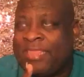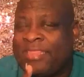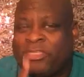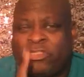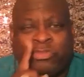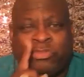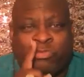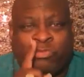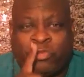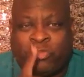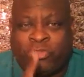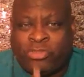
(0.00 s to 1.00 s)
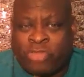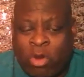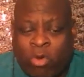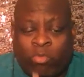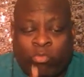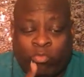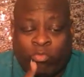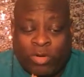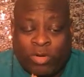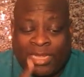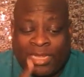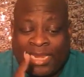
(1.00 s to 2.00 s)
that you don't
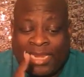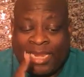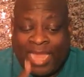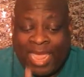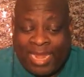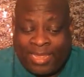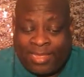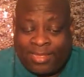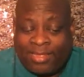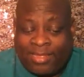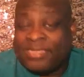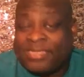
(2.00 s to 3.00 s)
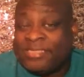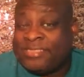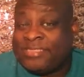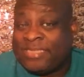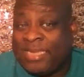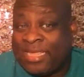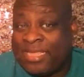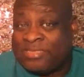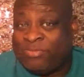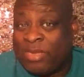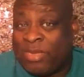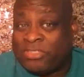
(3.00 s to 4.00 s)
really like Slick
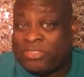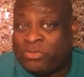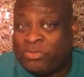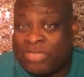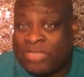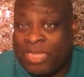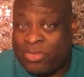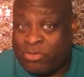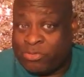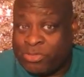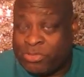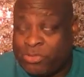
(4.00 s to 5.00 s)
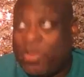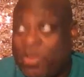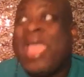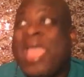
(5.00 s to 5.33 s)
as much as you say you do.